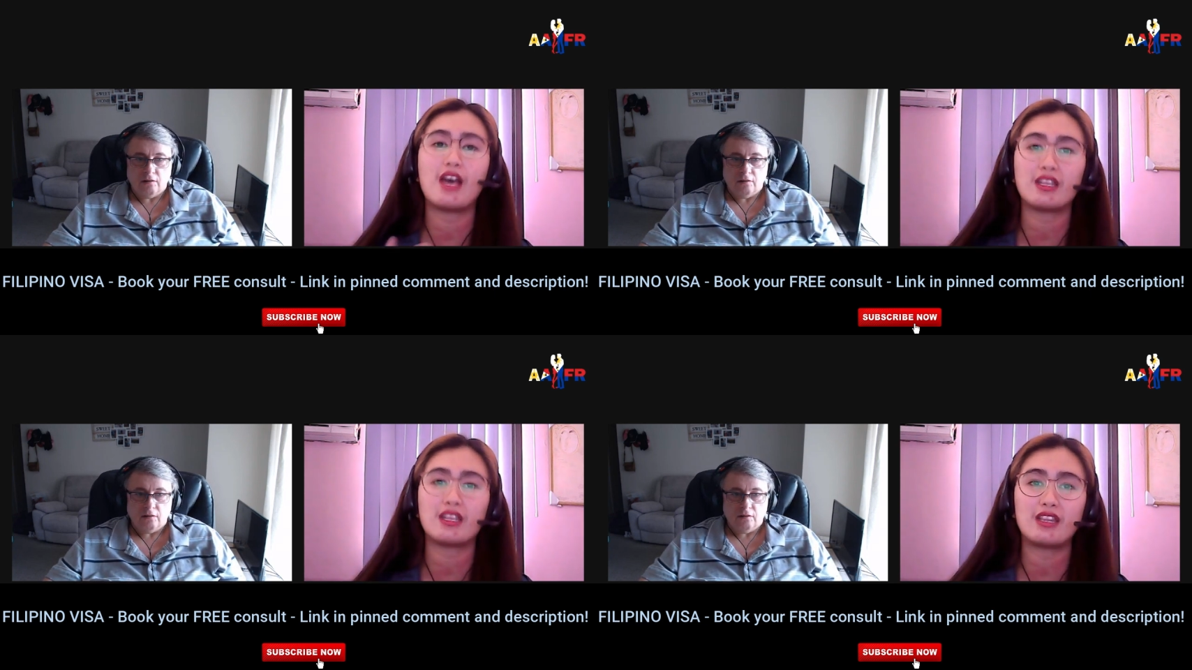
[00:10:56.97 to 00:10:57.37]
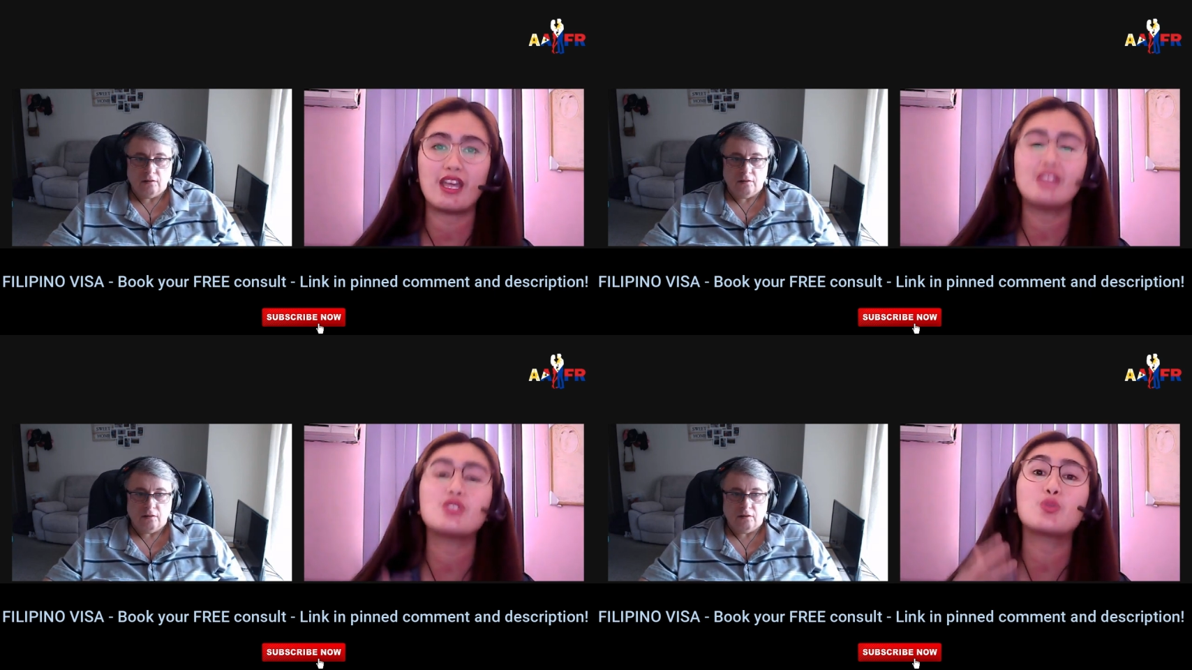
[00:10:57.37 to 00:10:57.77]

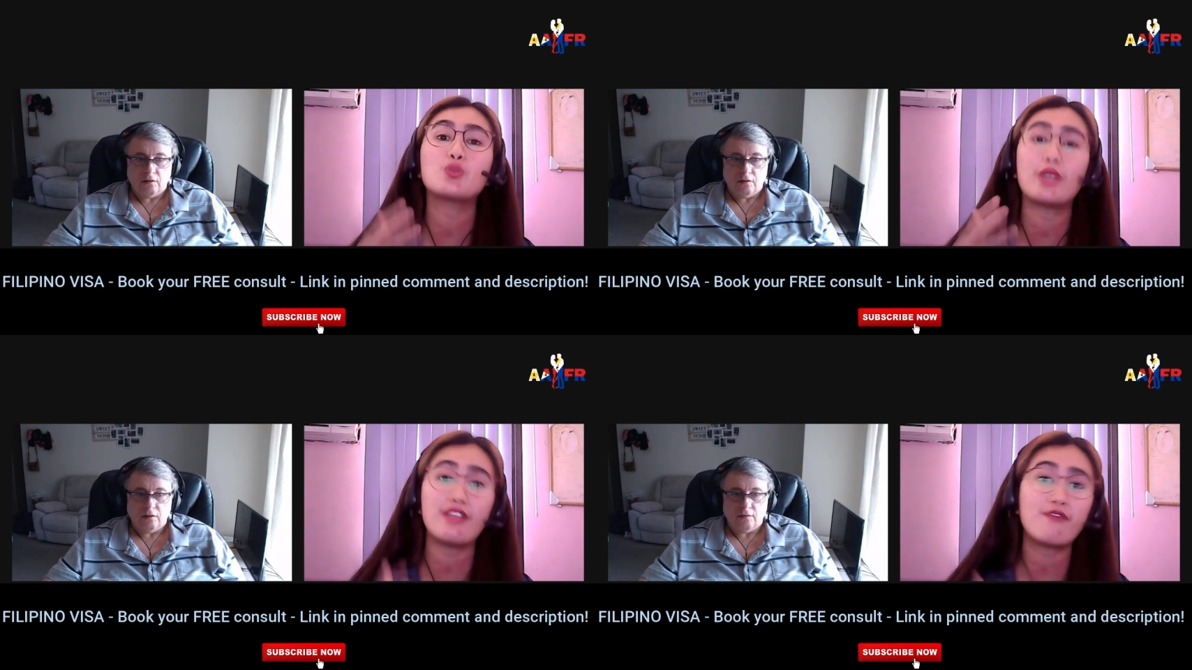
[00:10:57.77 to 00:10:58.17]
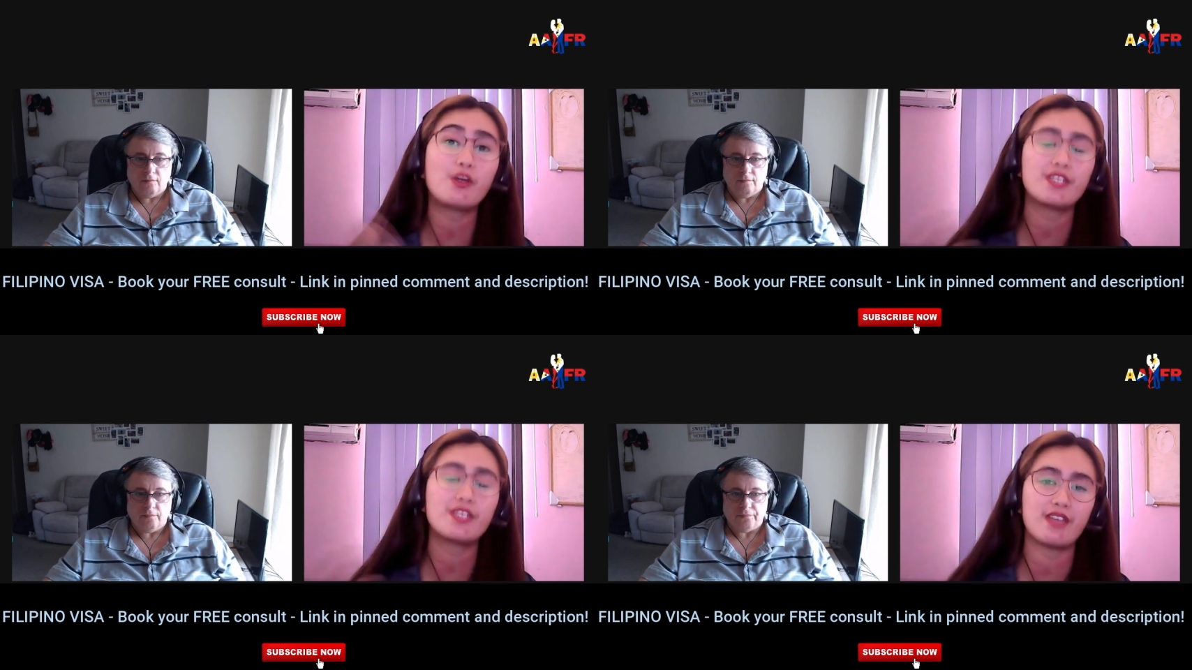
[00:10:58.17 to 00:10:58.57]
Speaker 1: hotline
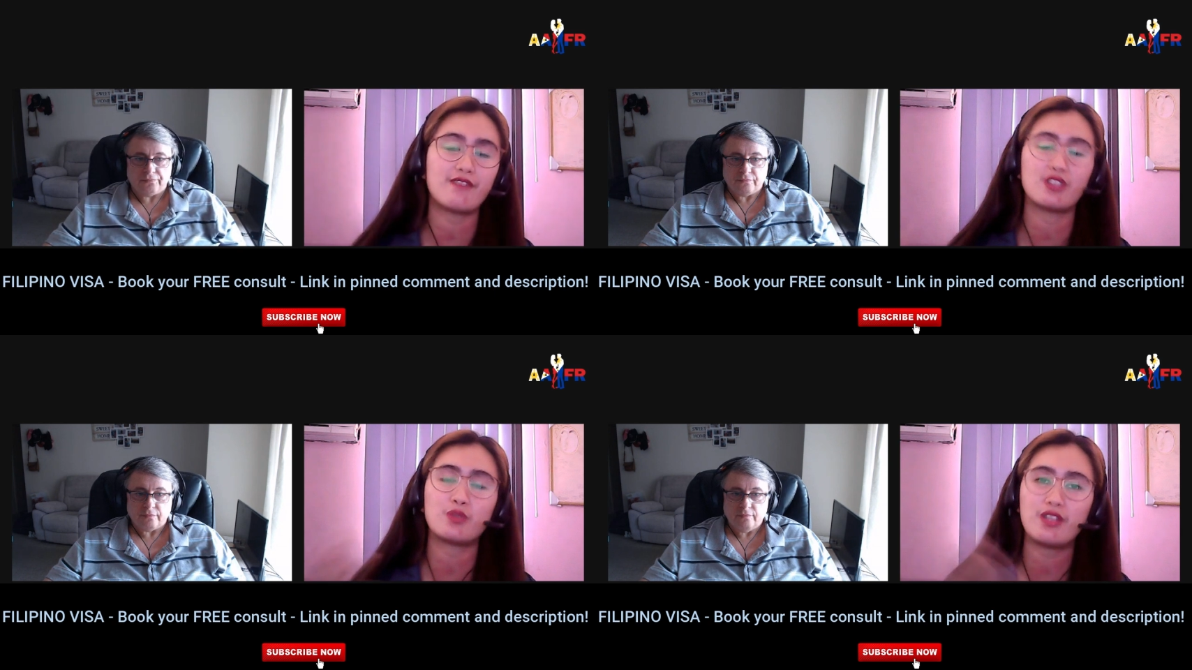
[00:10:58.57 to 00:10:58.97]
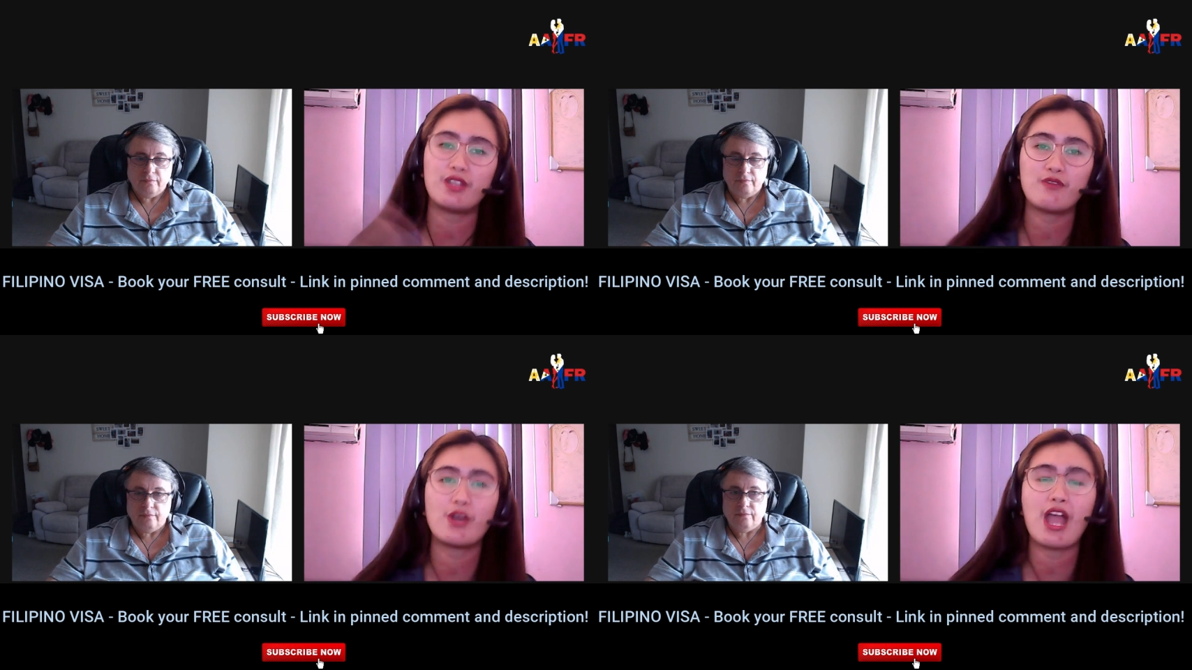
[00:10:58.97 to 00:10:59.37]
24/7,
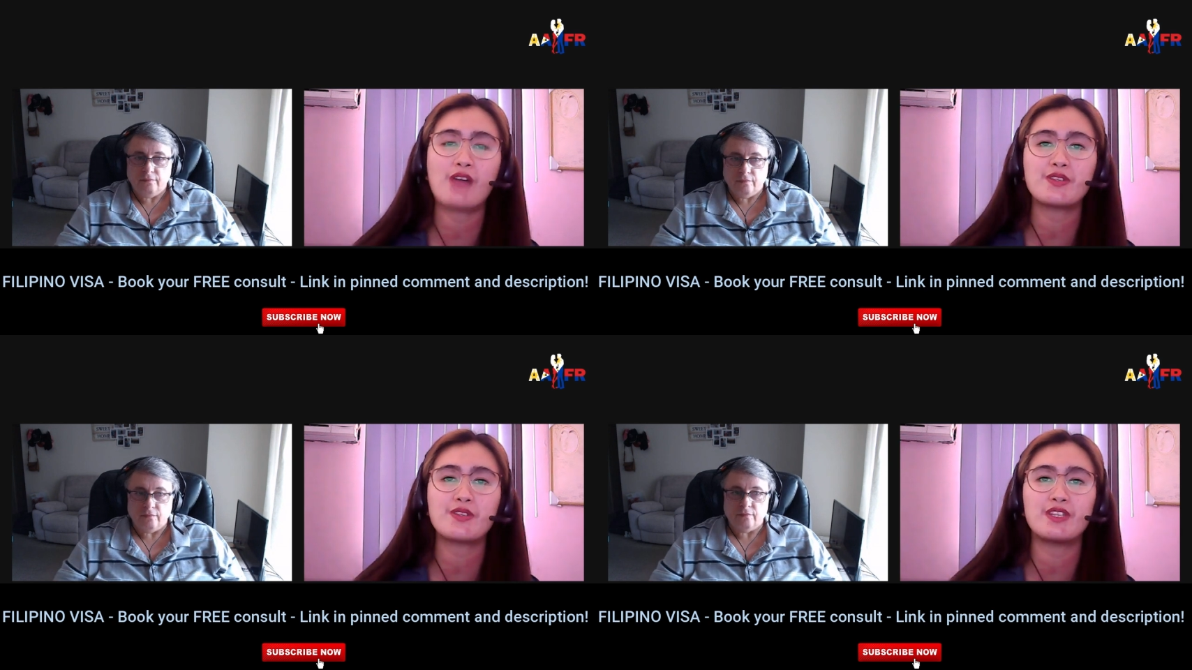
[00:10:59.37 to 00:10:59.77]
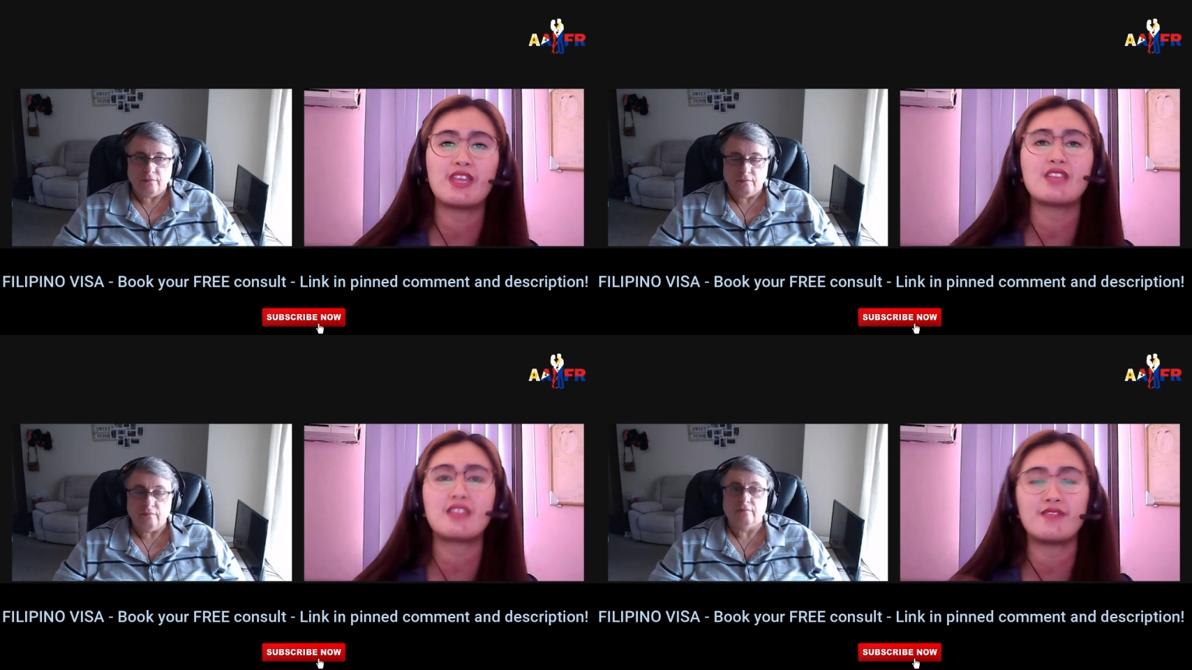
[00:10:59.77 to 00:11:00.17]
24 hours a
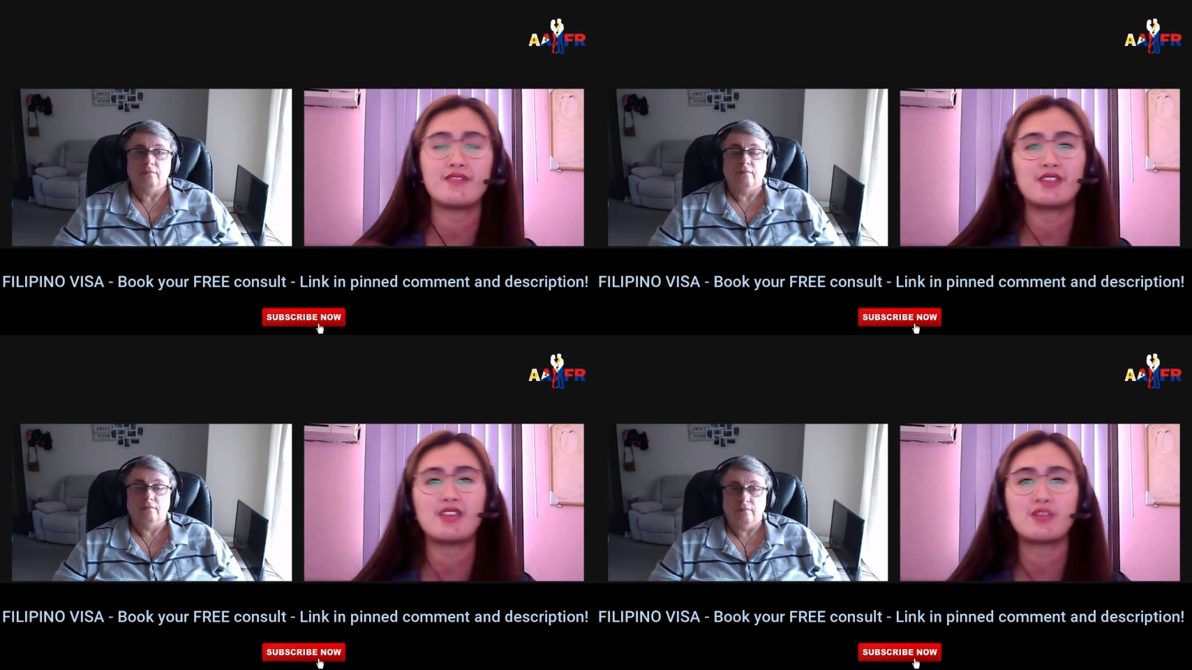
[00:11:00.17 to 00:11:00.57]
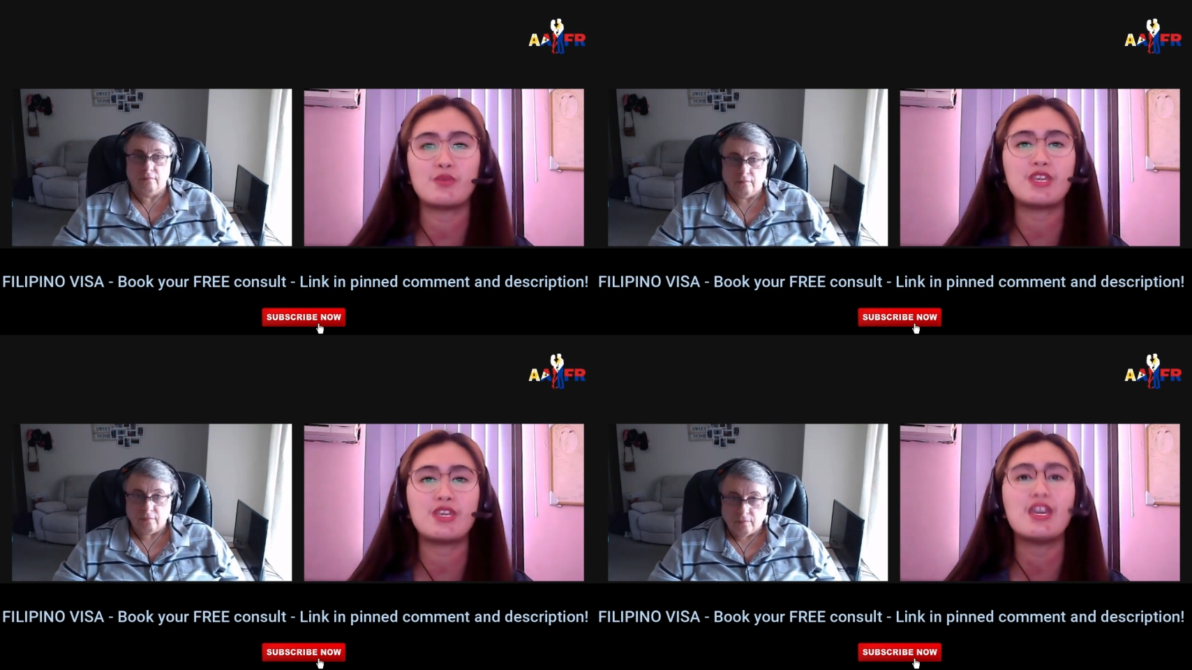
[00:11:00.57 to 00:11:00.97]
day, 7 days a
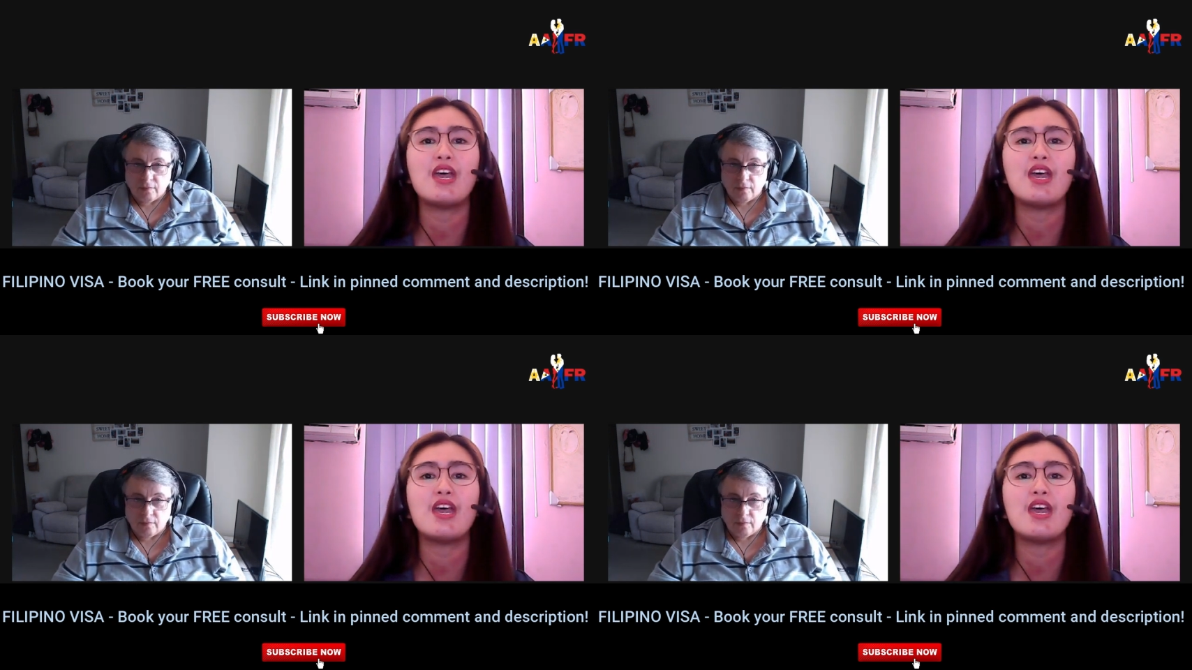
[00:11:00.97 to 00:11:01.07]
week,